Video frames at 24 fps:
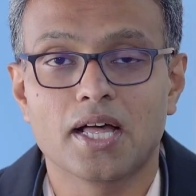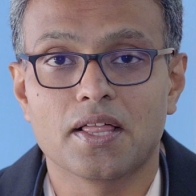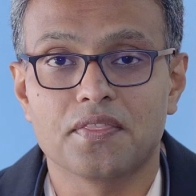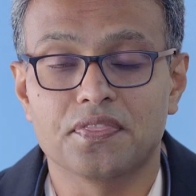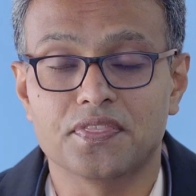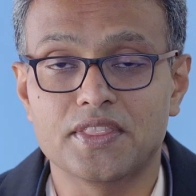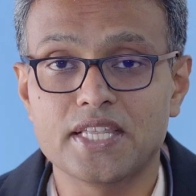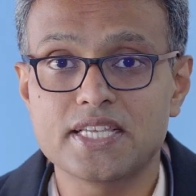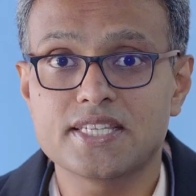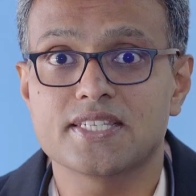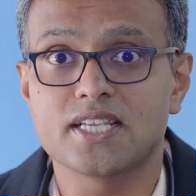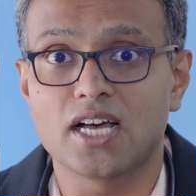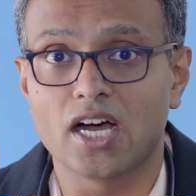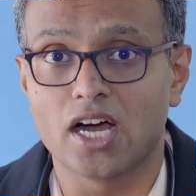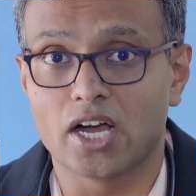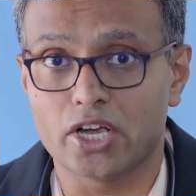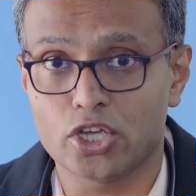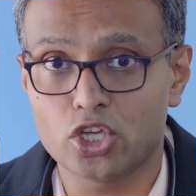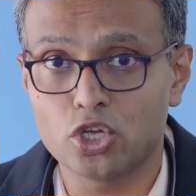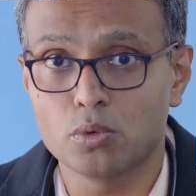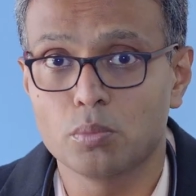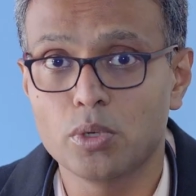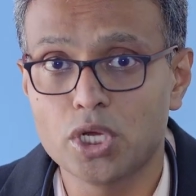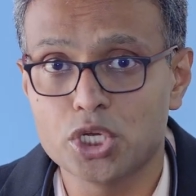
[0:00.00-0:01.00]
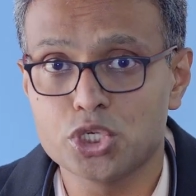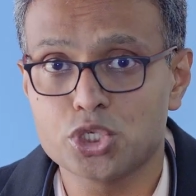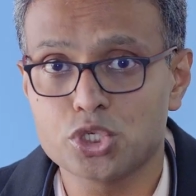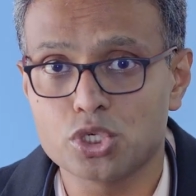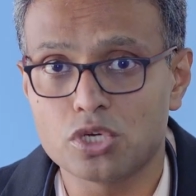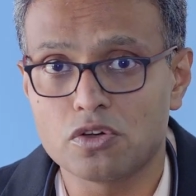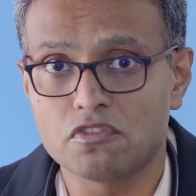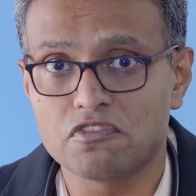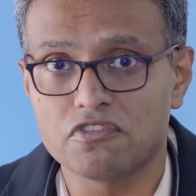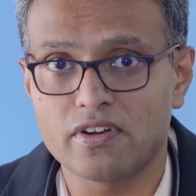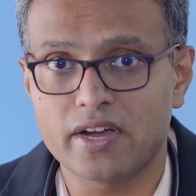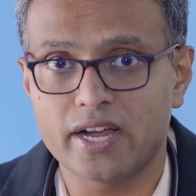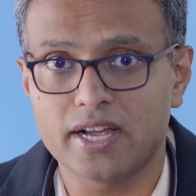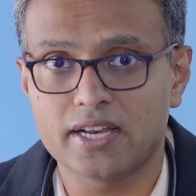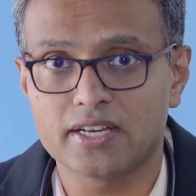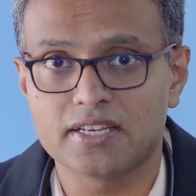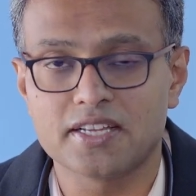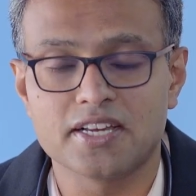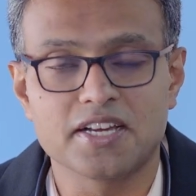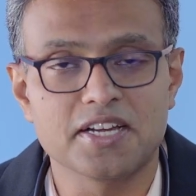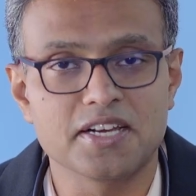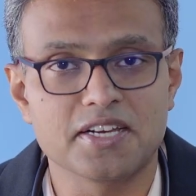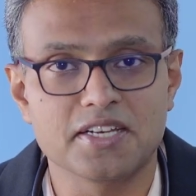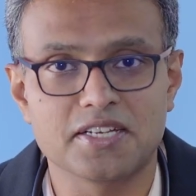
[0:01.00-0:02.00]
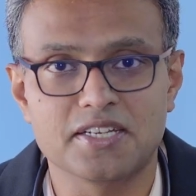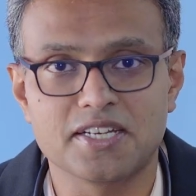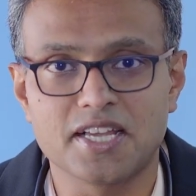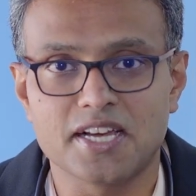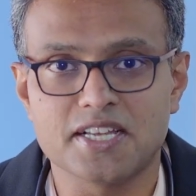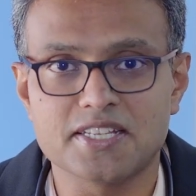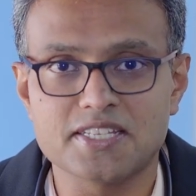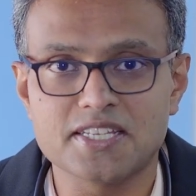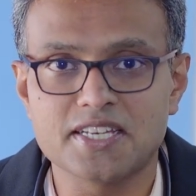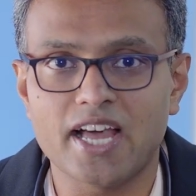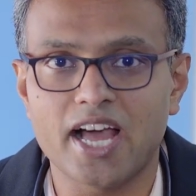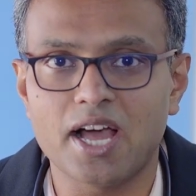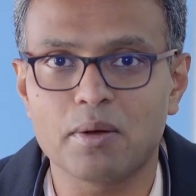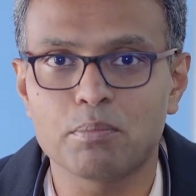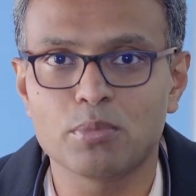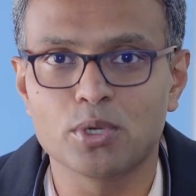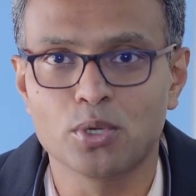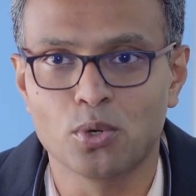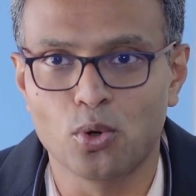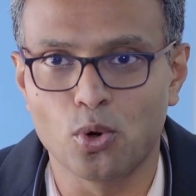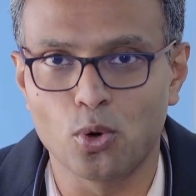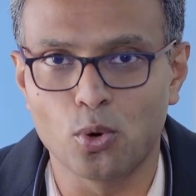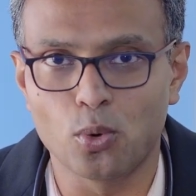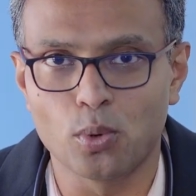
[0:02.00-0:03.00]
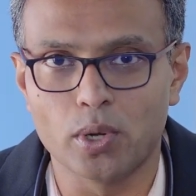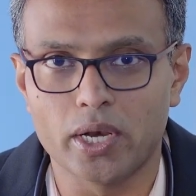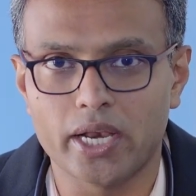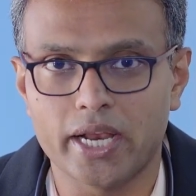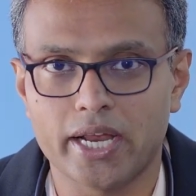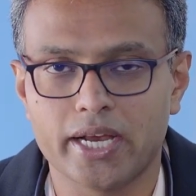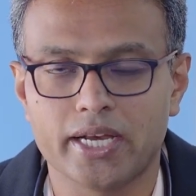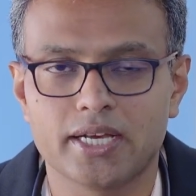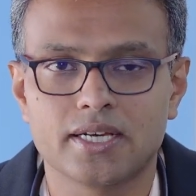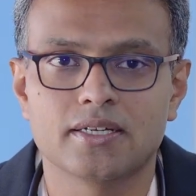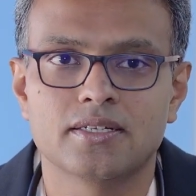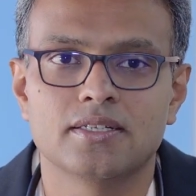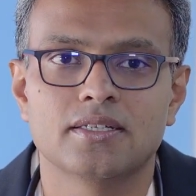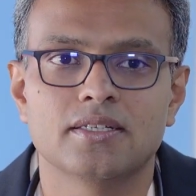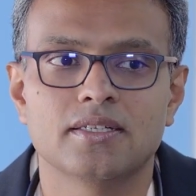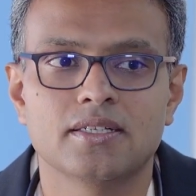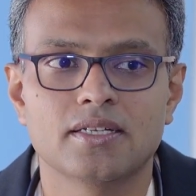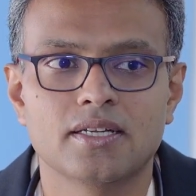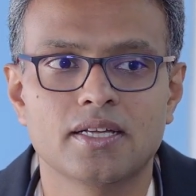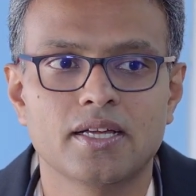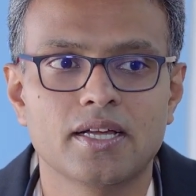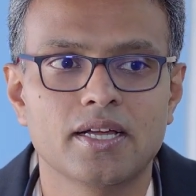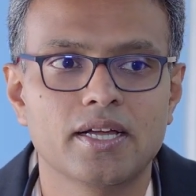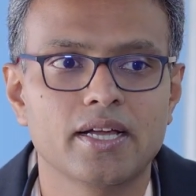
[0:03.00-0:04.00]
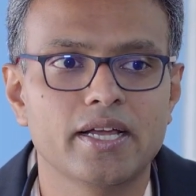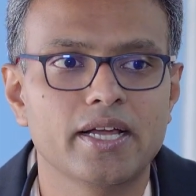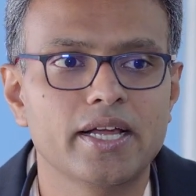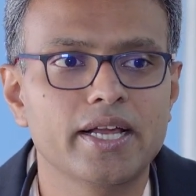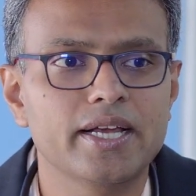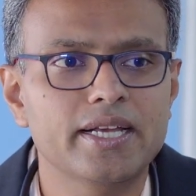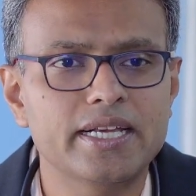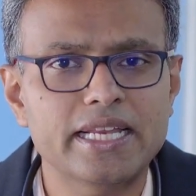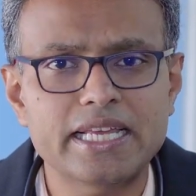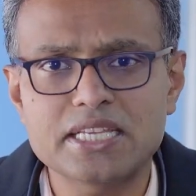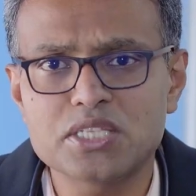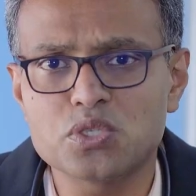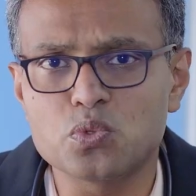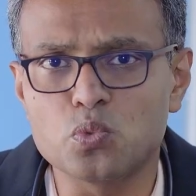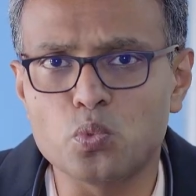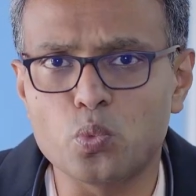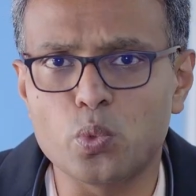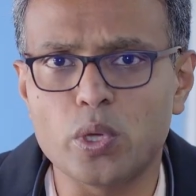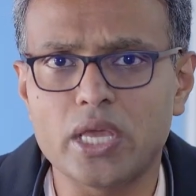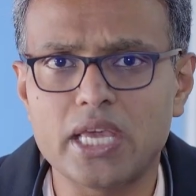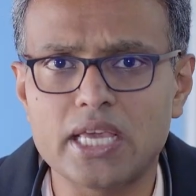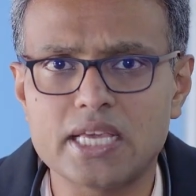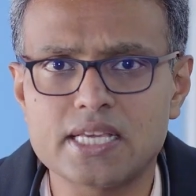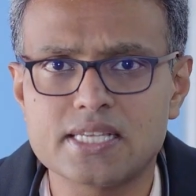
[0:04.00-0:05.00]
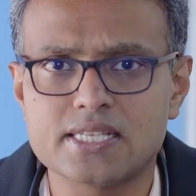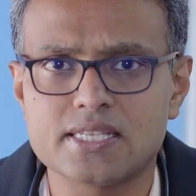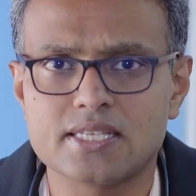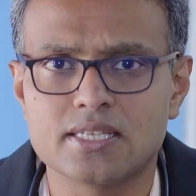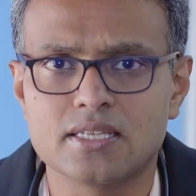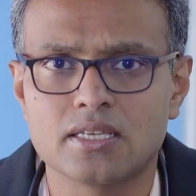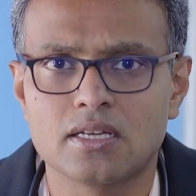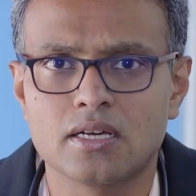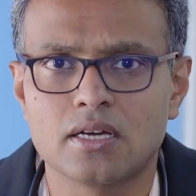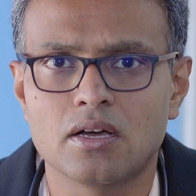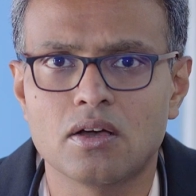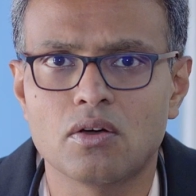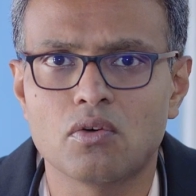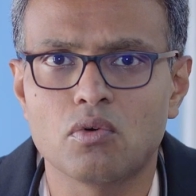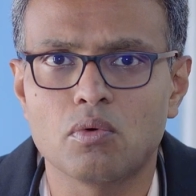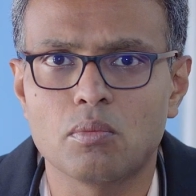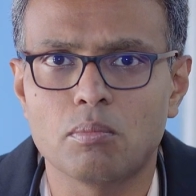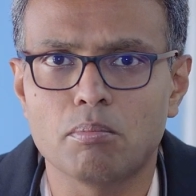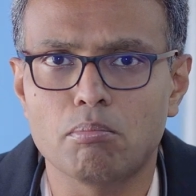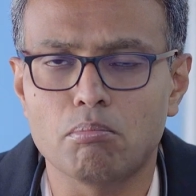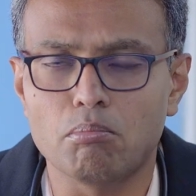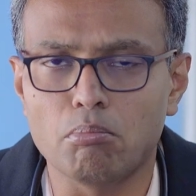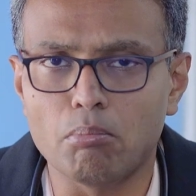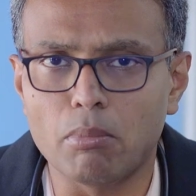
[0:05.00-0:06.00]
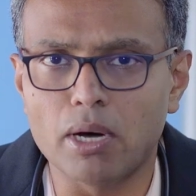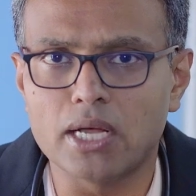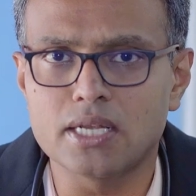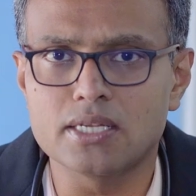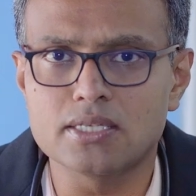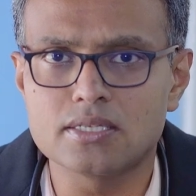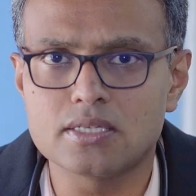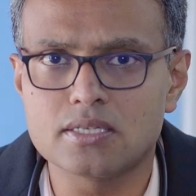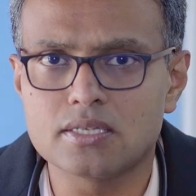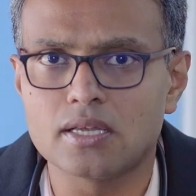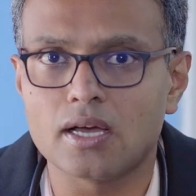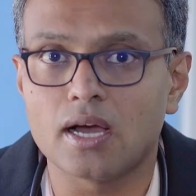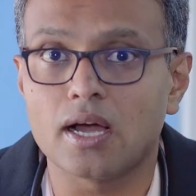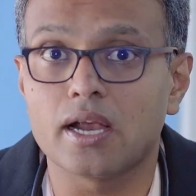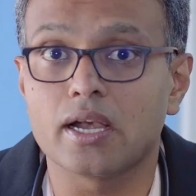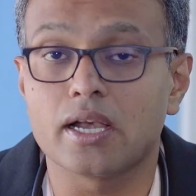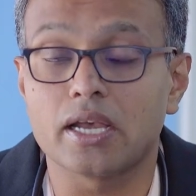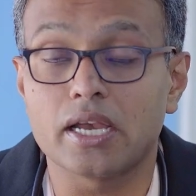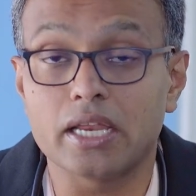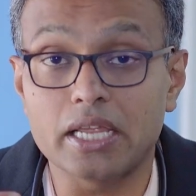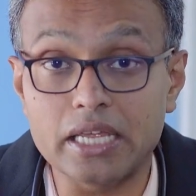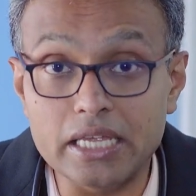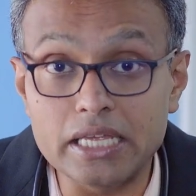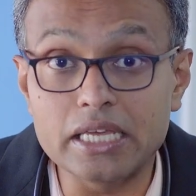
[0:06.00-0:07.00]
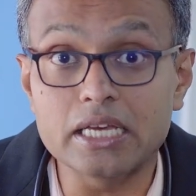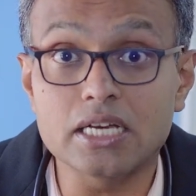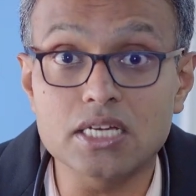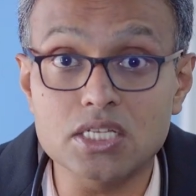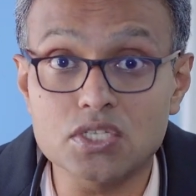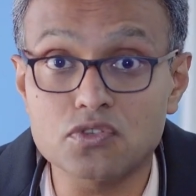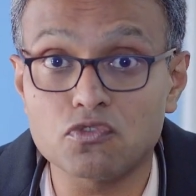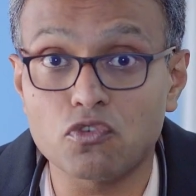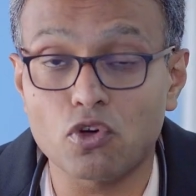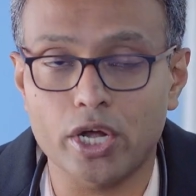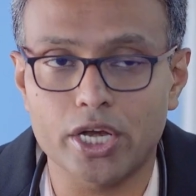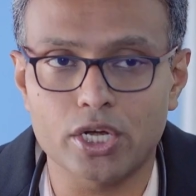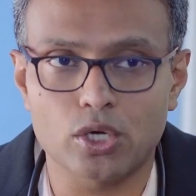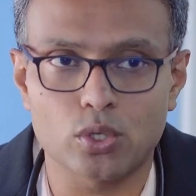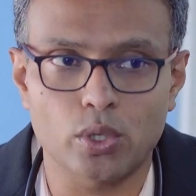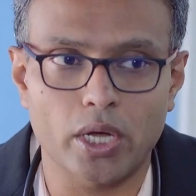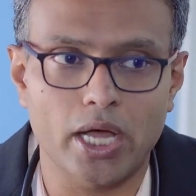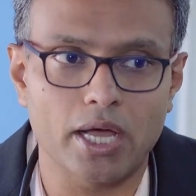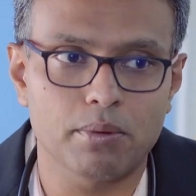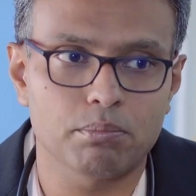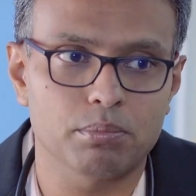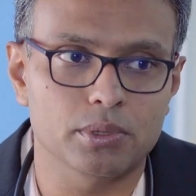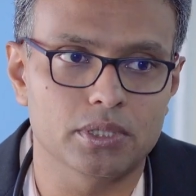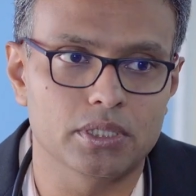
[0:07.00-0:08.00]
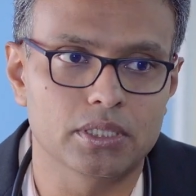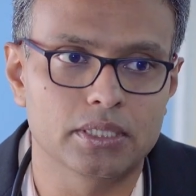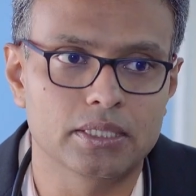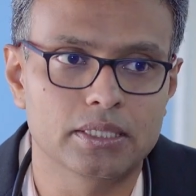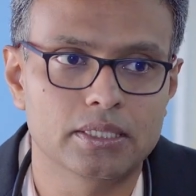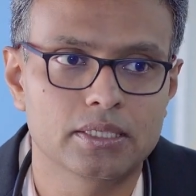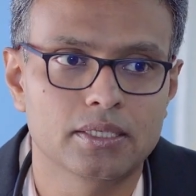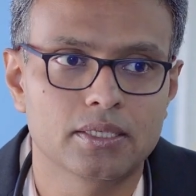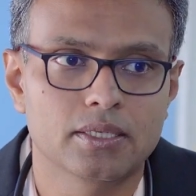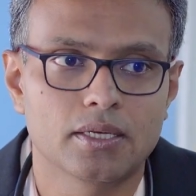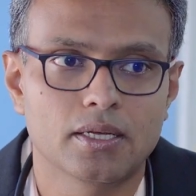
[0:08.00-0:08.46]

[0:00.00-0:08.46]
This accumulation of fat doesn't happen overnight. It takes weeks, months and years for it to happen.